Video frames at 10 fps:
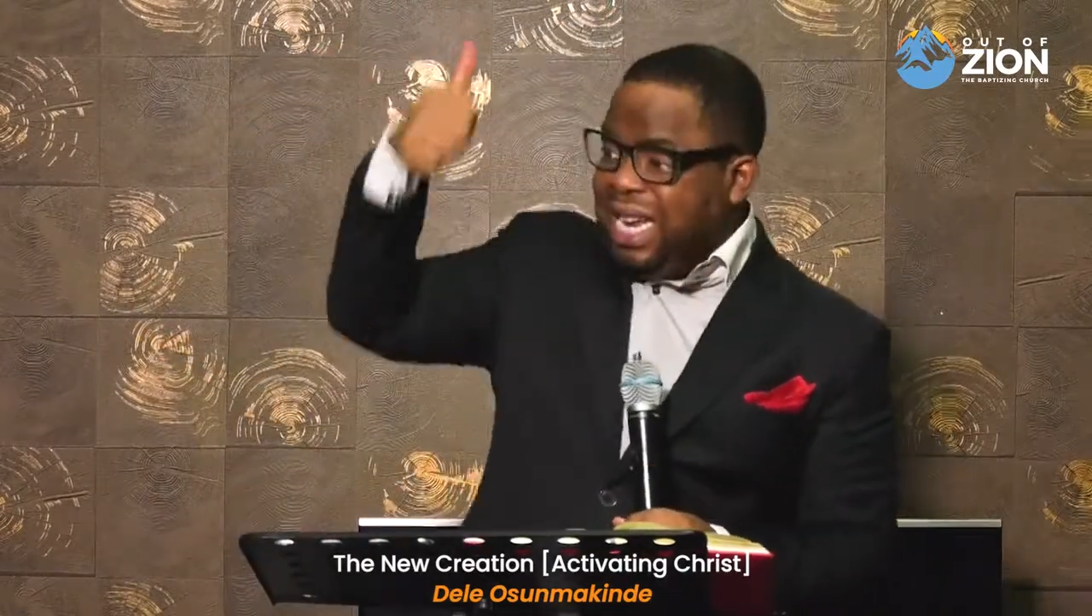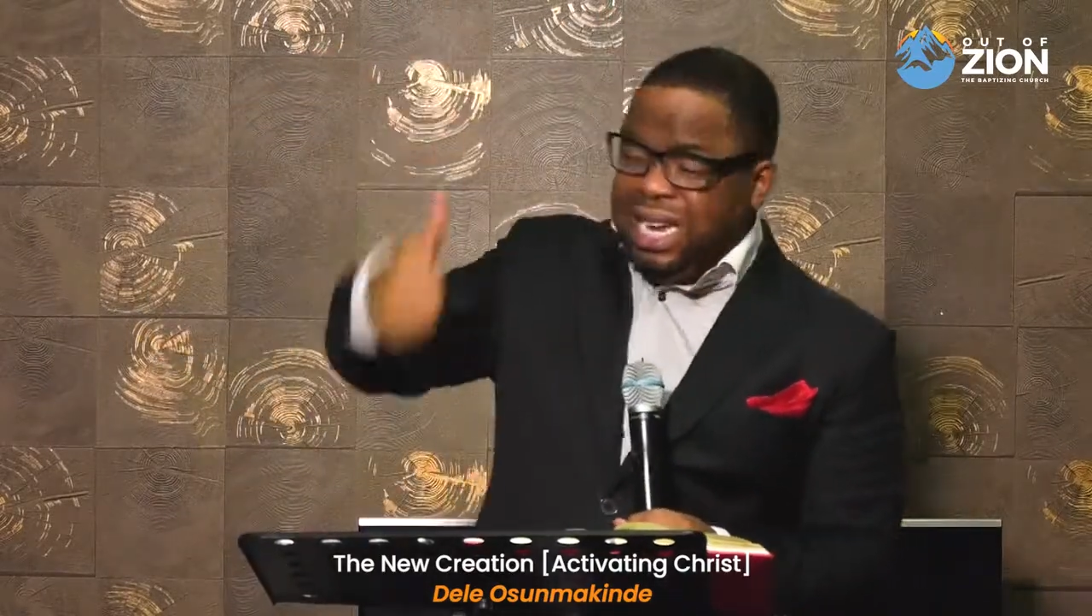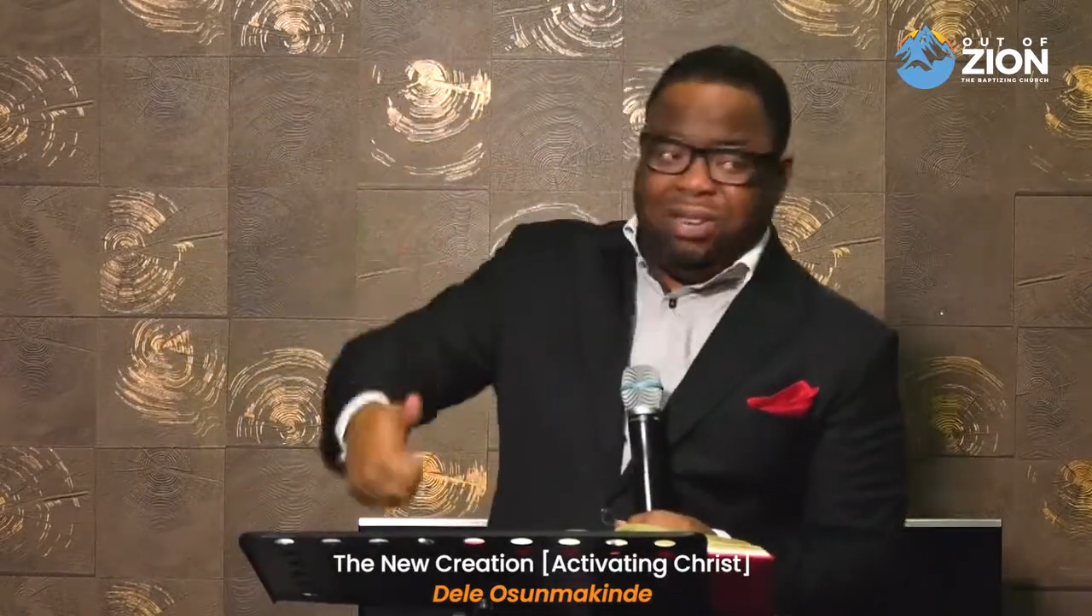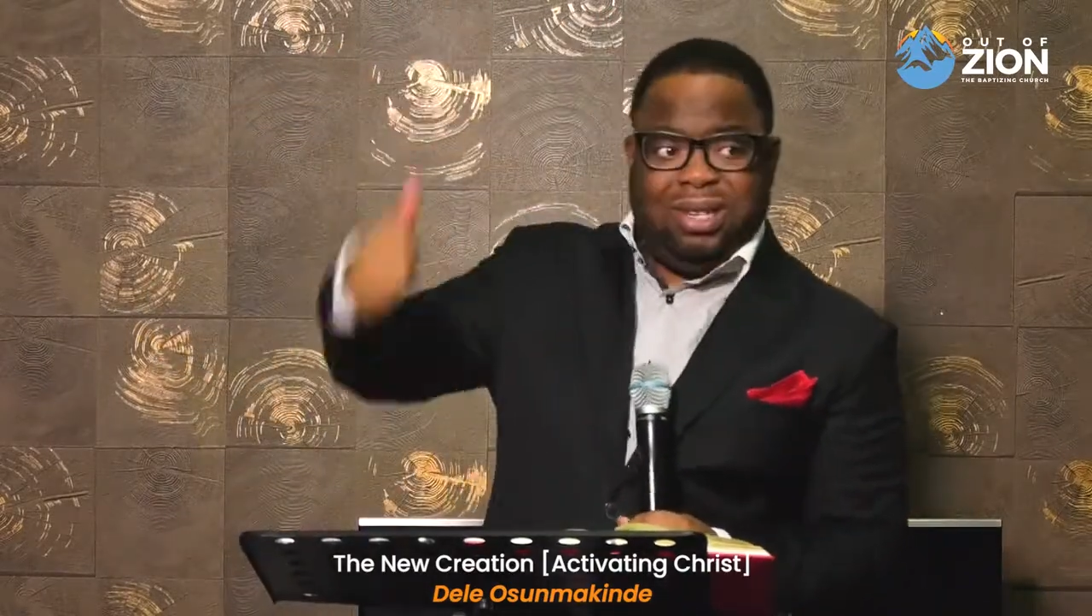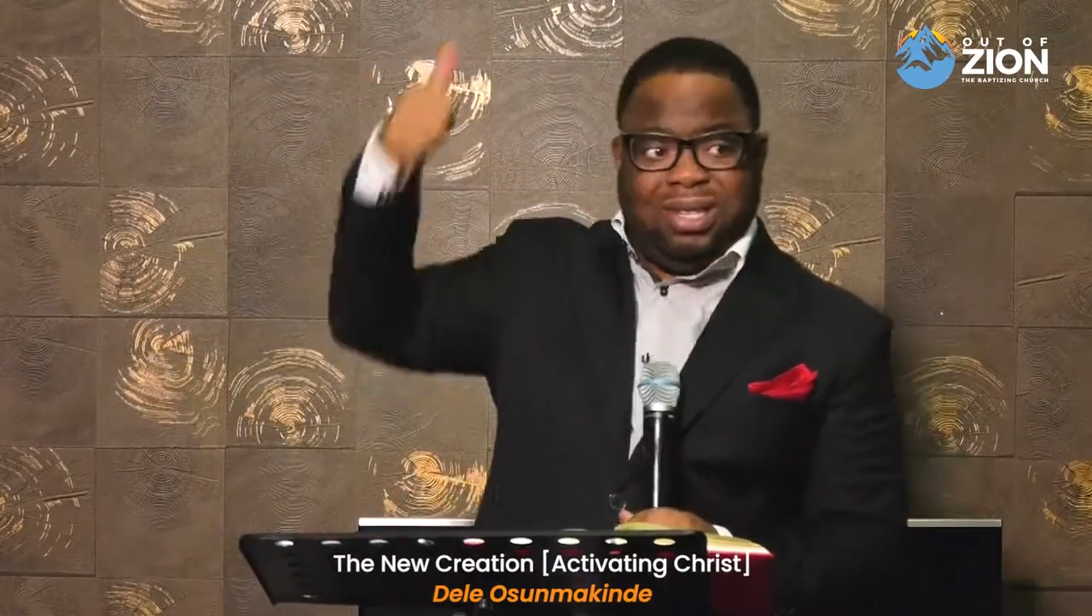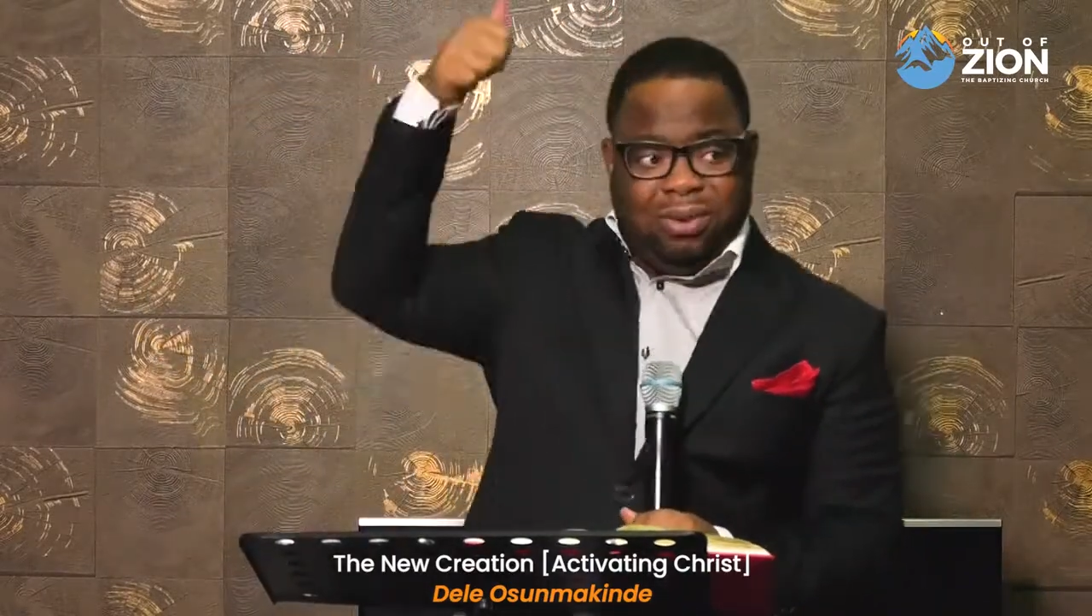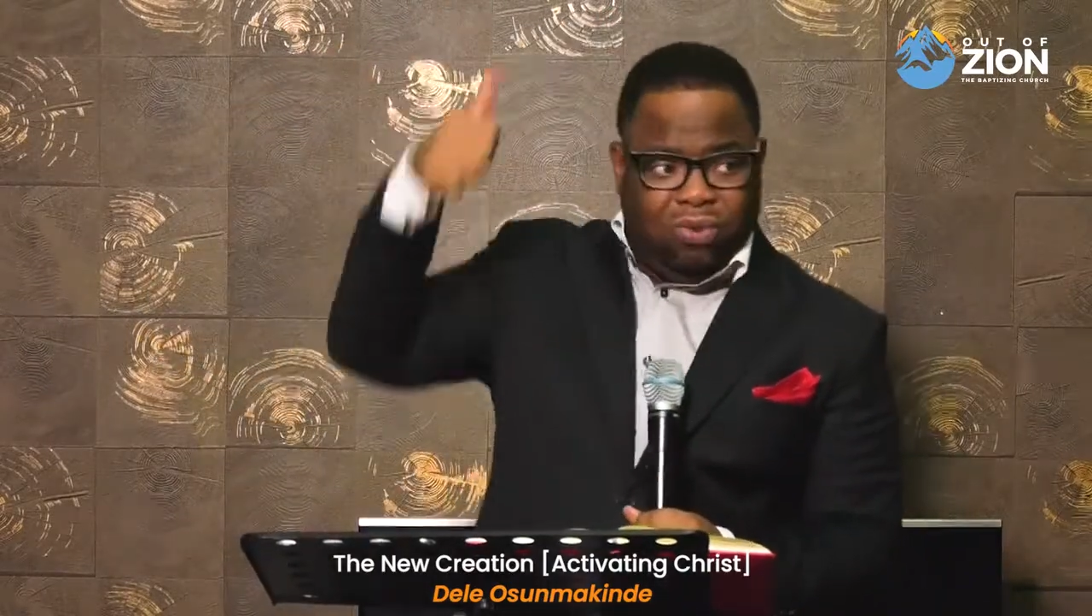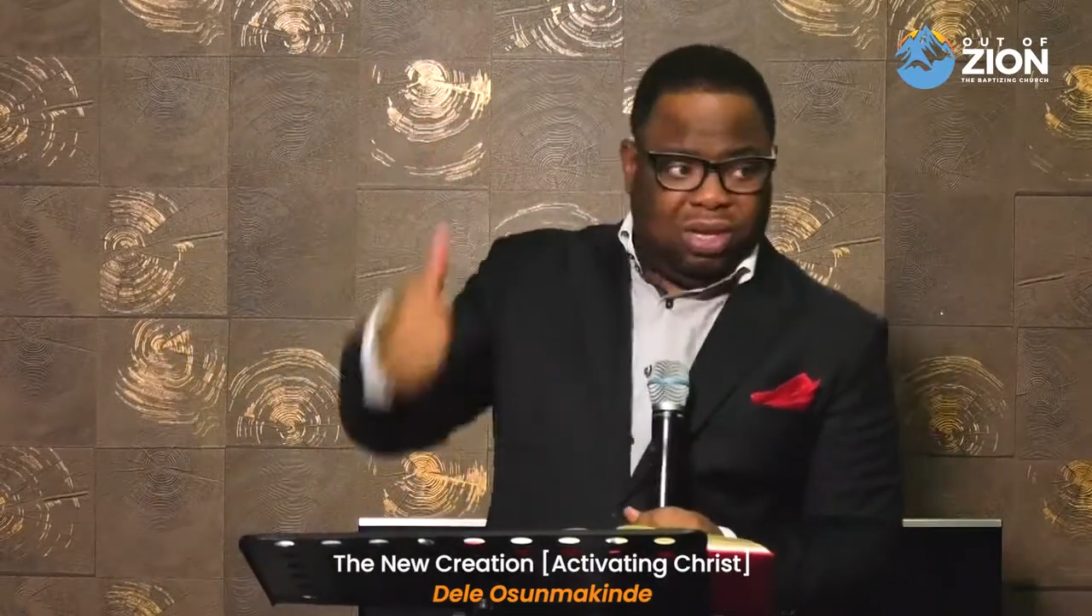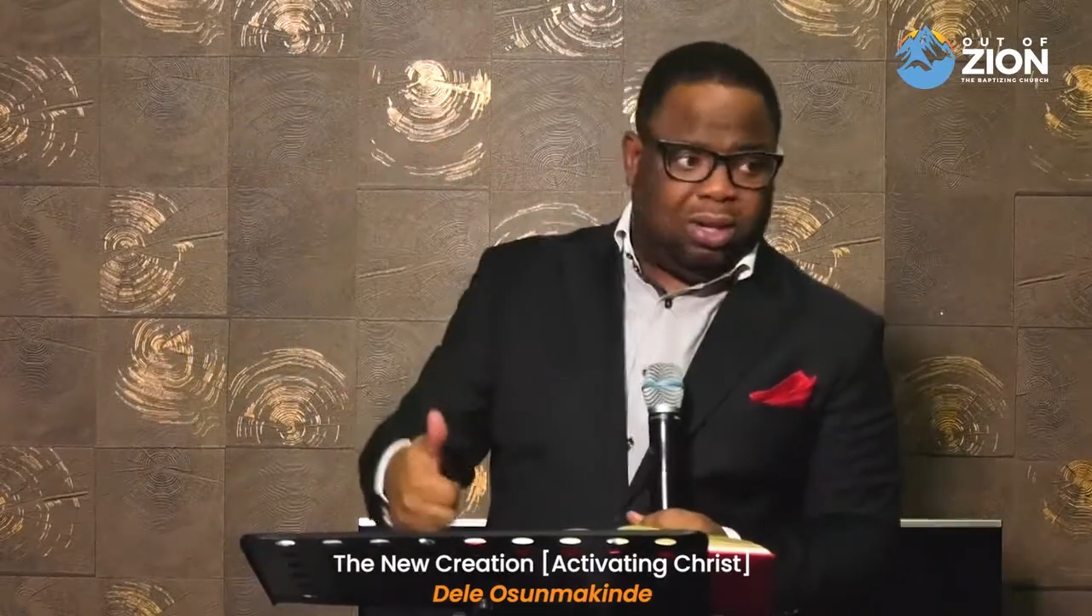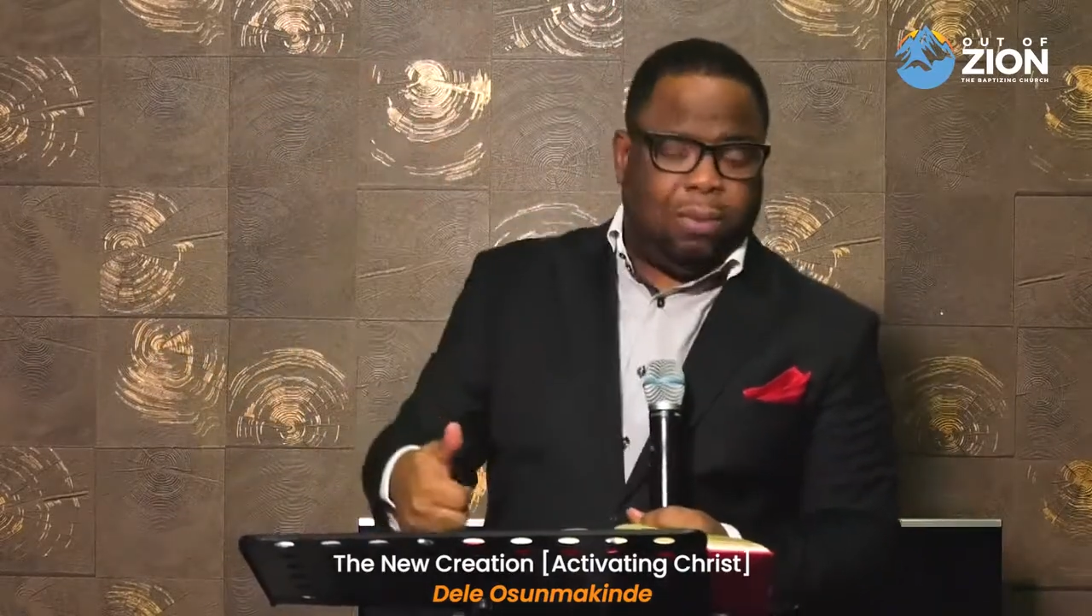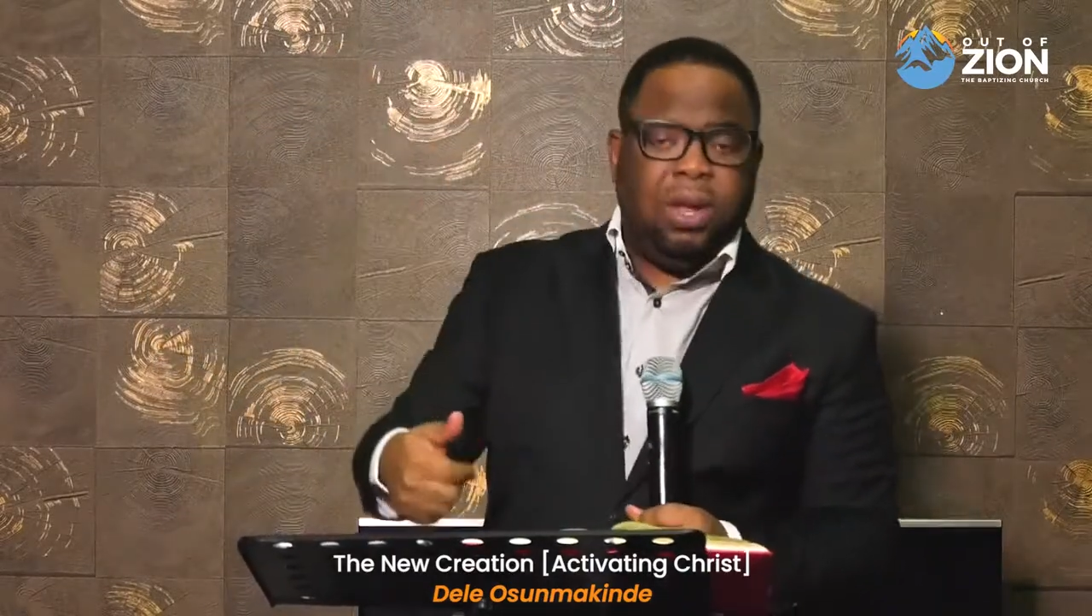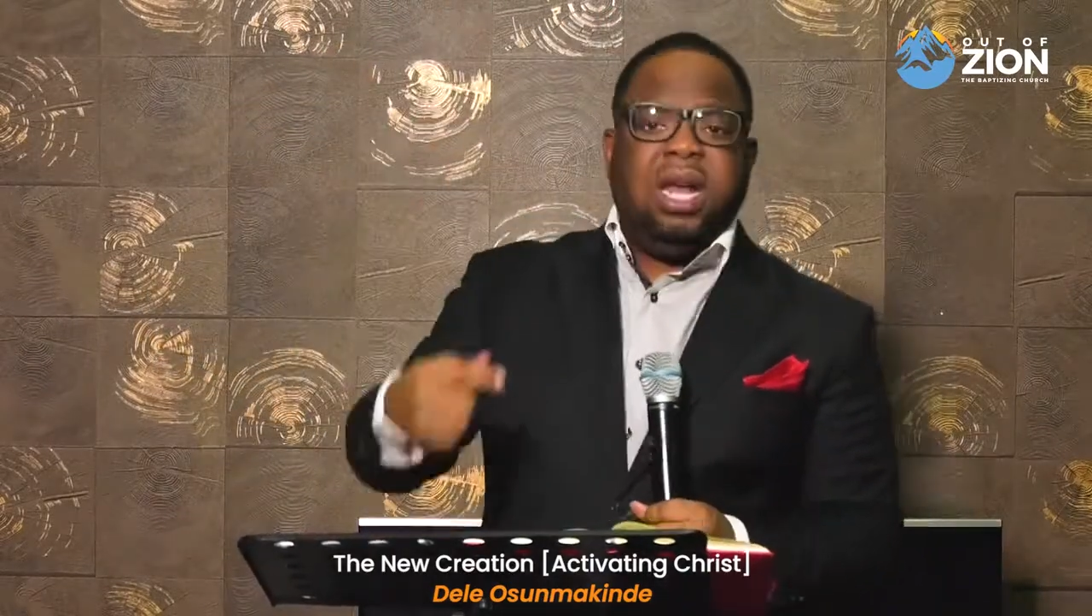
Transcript: increase in wisdom.